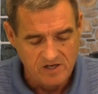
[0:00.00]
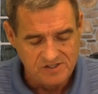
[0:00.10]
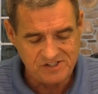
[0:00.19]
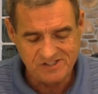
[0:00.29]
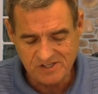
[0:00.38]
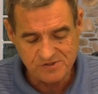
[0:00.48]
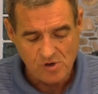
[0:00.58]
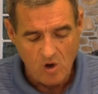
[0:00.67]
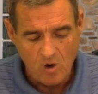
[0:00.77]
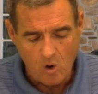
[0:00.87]
She
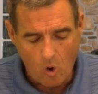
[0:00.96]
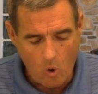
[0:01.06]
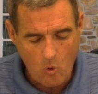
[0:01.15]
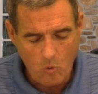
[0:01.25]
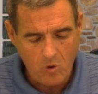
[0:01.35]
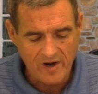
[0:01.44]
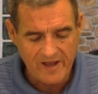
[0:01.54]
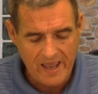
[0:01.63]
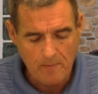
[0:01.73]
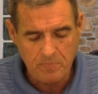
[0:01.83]
says, Oh, what
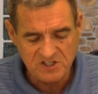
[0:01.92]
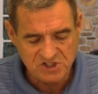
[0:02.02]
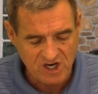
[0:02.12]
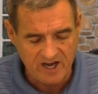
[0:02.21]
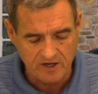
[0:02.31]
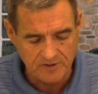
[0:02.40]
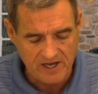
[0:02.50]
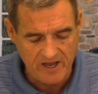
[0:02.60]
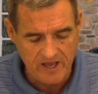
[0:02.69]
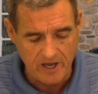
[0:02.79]
a happy child
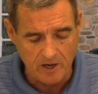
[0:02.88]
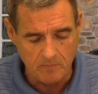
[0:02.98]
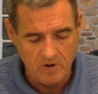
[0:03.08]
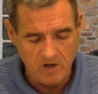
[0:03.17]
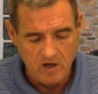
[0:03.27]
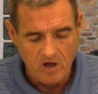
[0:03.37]
I am.